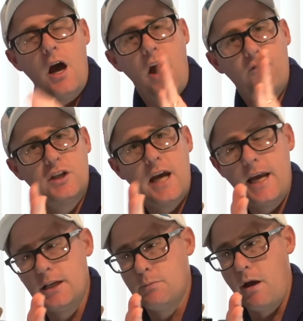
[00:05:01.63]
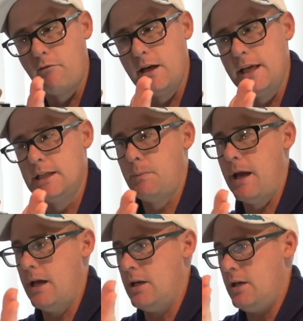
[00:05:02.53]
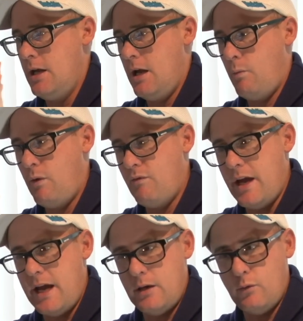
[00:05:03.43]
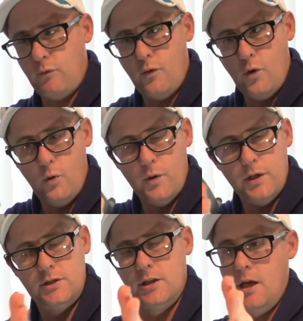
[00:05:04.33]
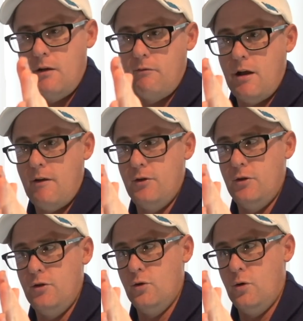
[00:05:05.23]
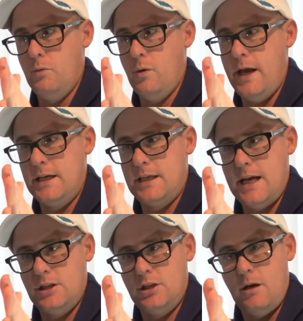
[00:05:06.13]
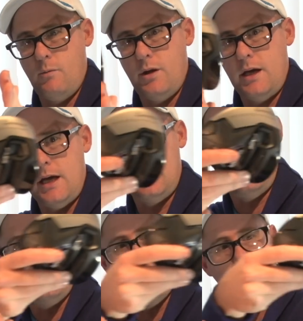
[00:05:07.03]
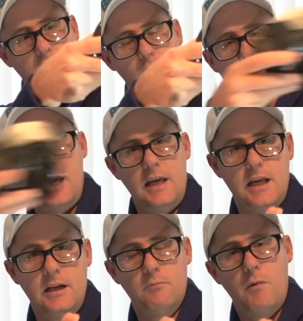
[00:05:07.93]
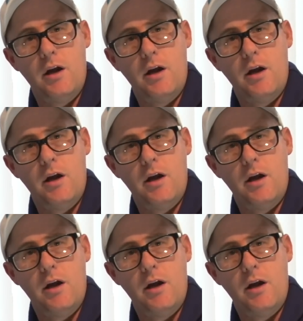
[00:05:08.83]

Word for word: I've changed my release pattern with the handle forwards rather than the normal head catching up with the handle and almost overtaking